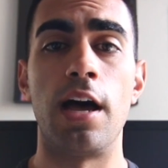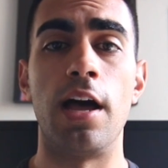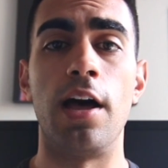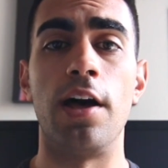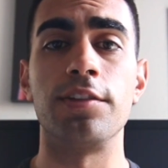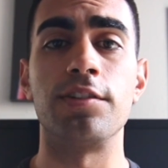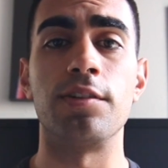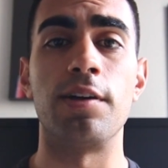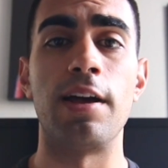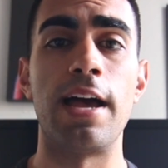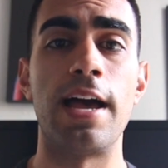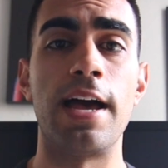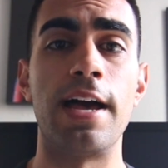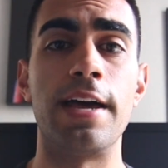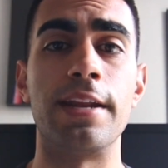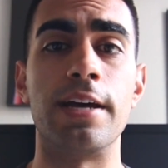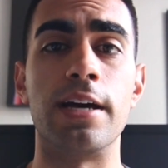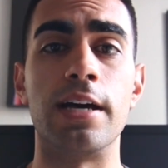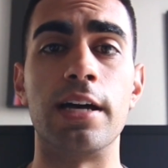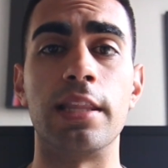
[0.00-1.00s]
I also
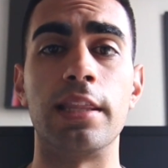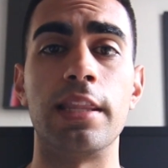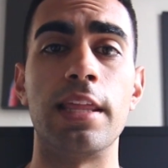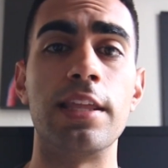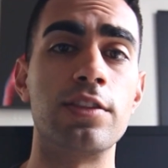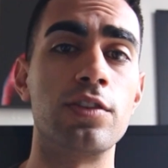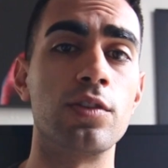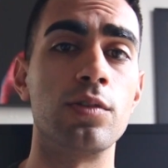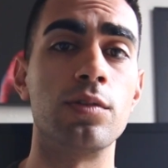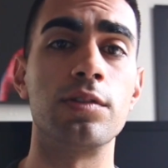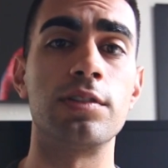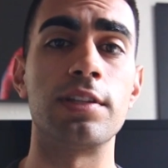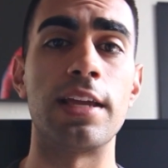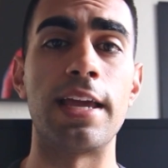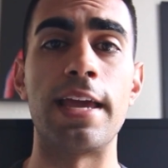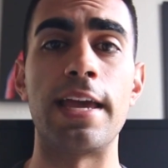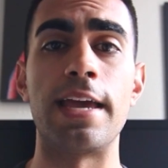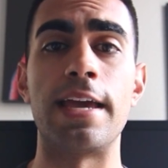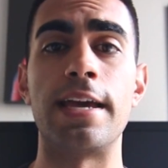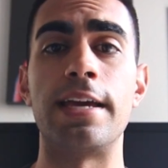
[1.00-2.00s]
had lentils
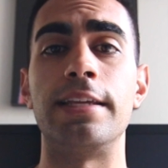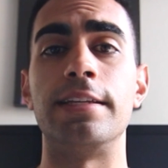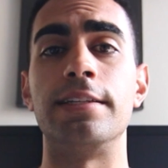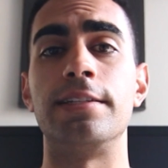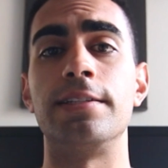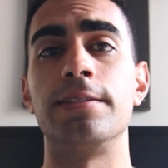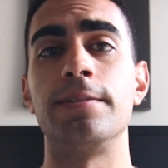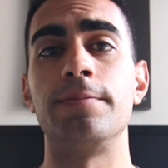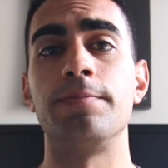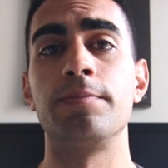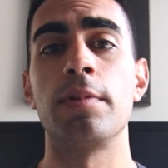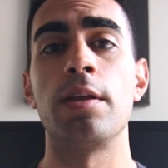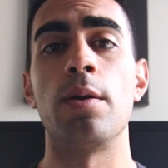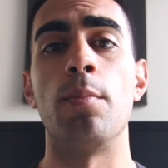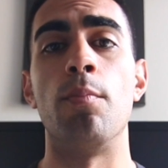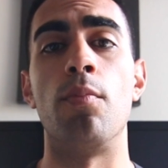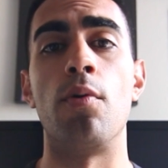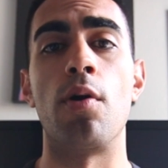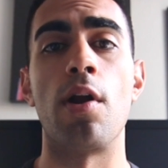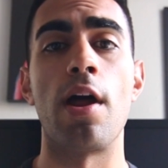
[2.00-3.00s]
and
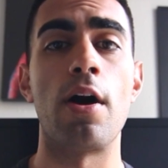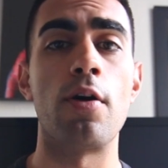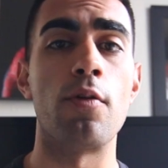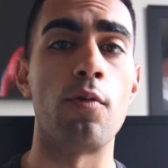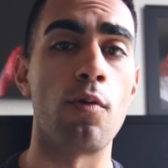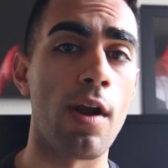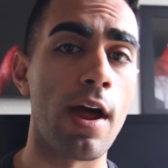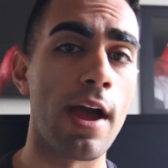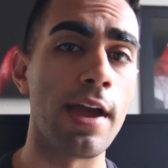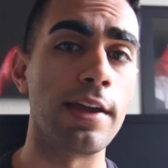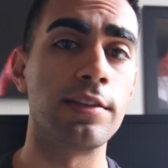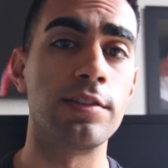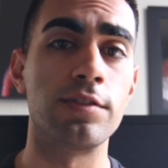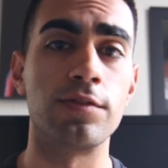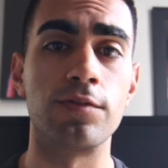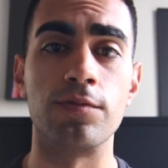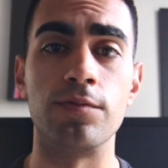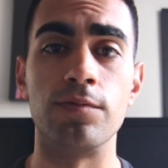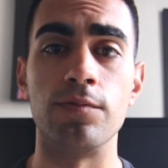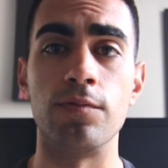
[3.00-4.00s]
brown
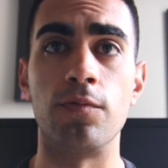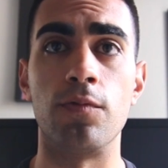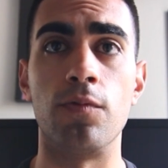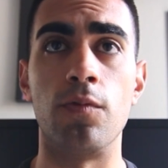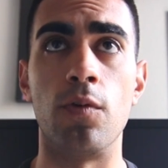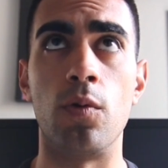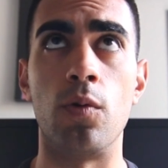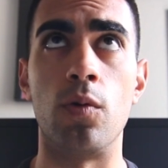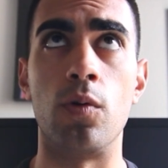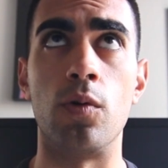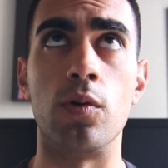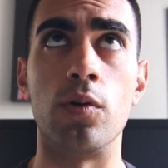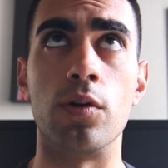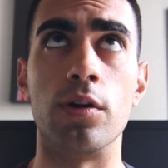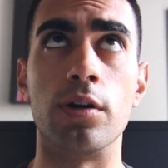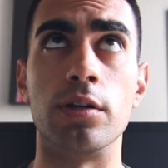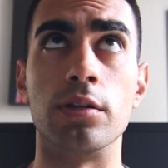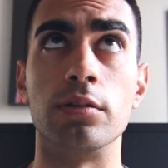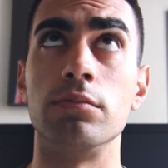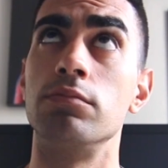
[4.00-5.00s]
rice
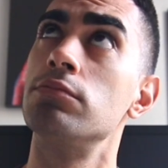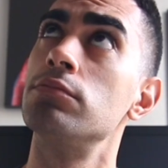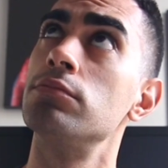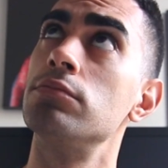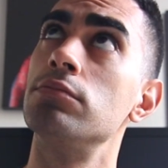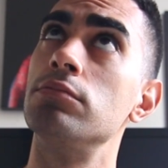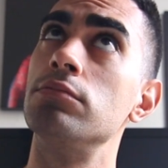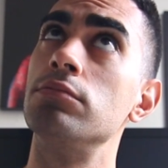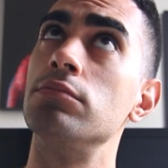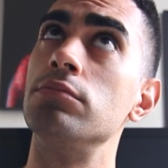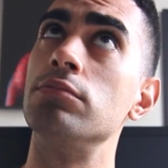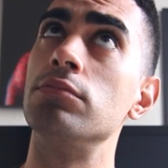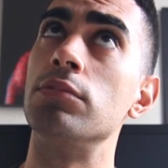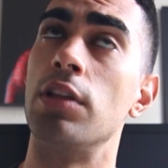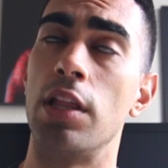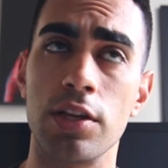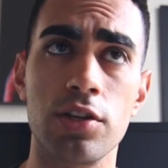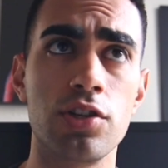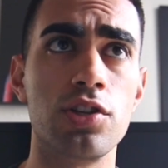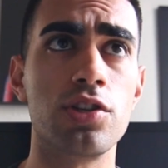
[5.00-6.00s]
for
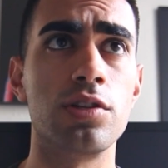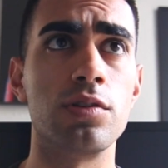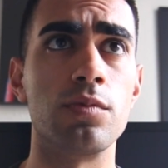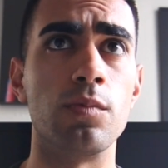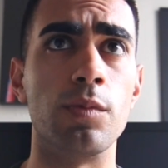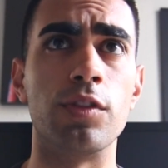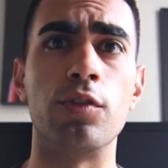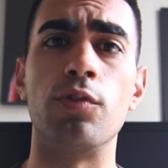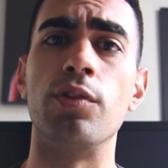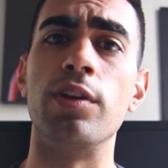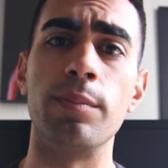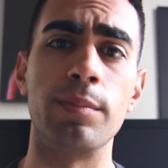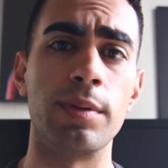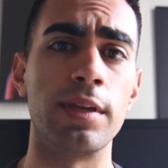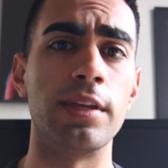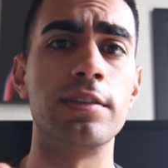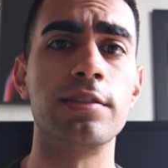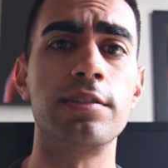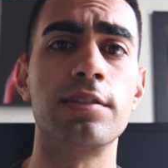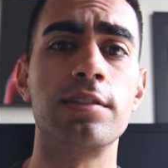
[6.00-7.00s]
lunch with green
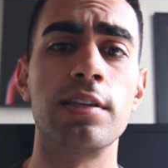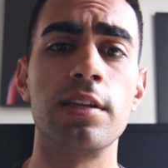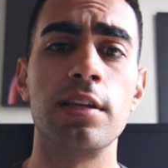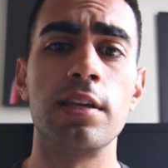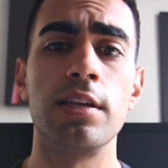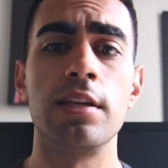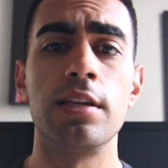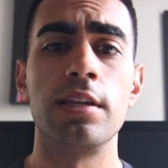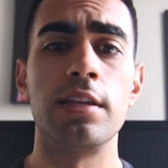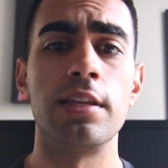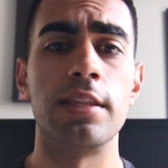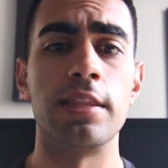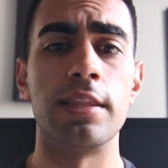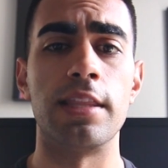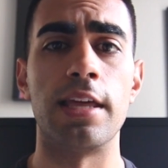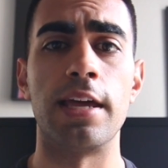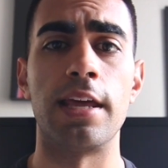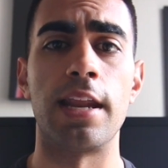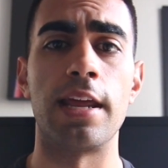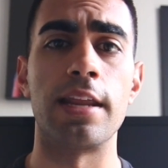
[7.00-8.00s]
beans
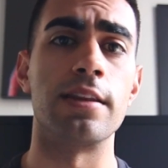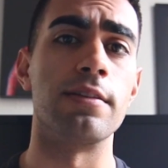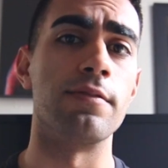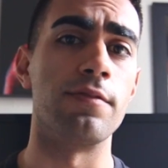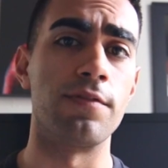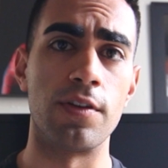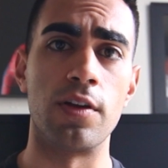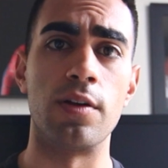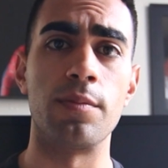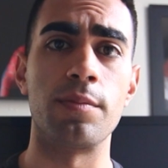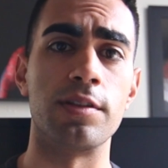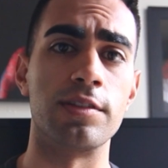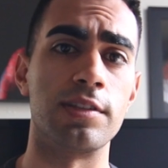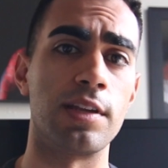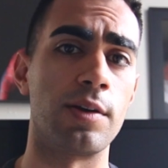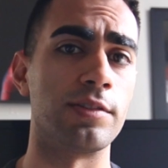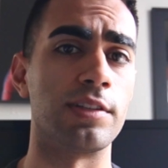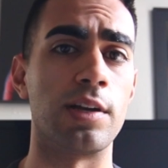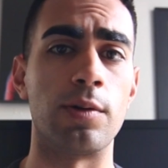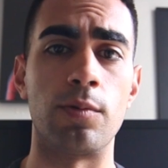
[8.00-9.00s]
that I didn't film because
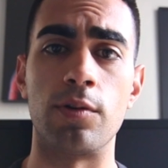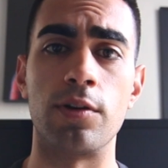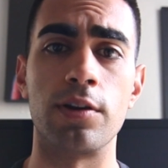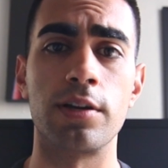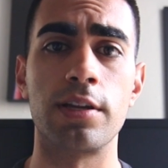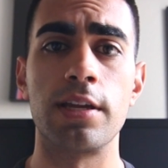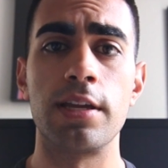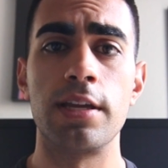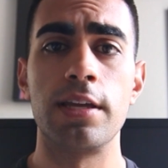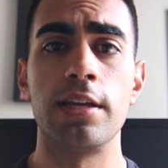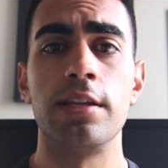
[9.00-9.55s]
I was at work.